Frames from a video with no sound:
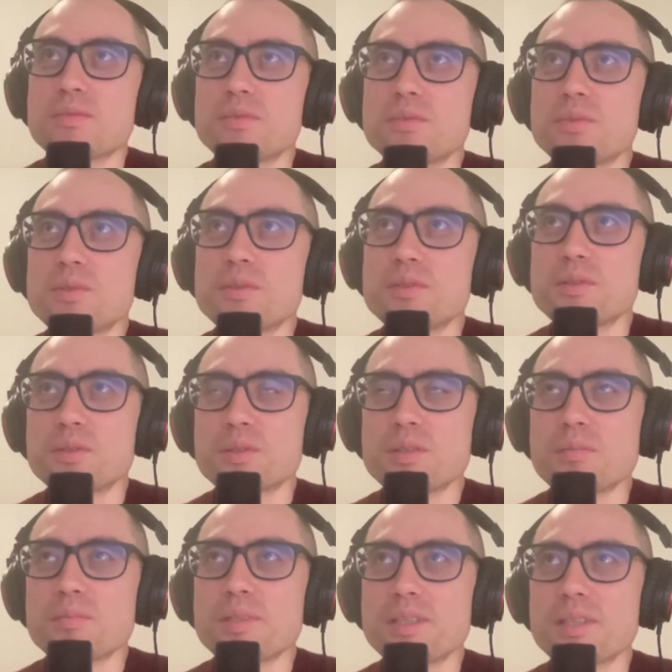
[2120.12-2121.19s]
neural search
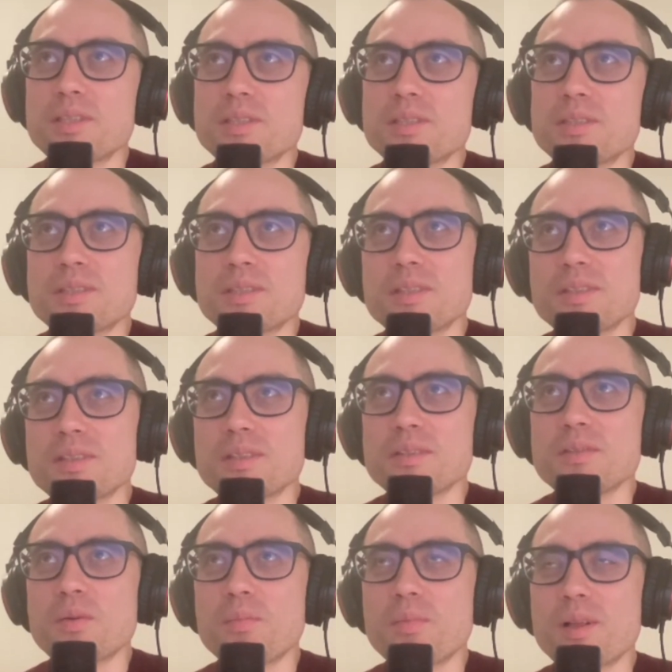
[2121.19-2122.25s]
application, and then
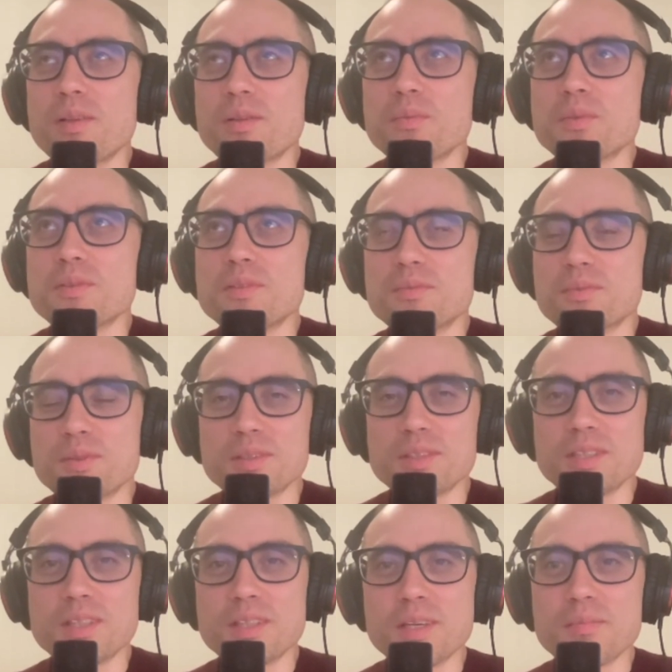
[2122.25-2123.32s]
Copilot was the first
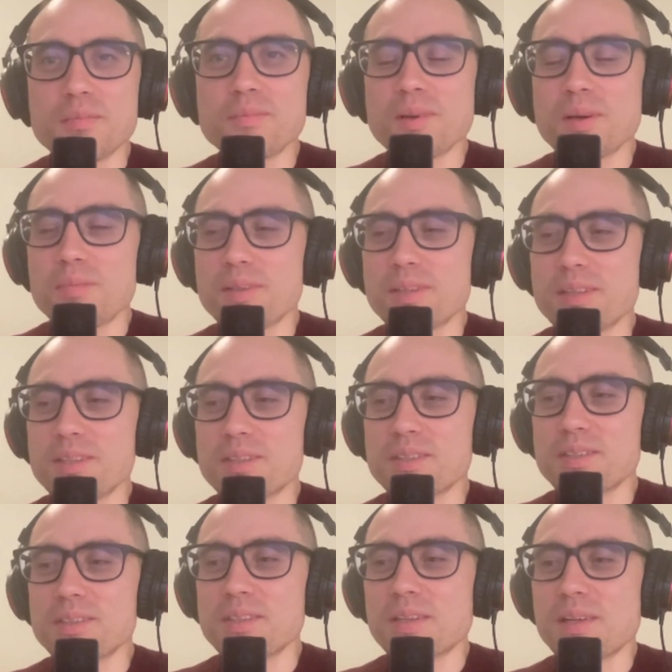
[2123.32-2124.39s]
LLM application,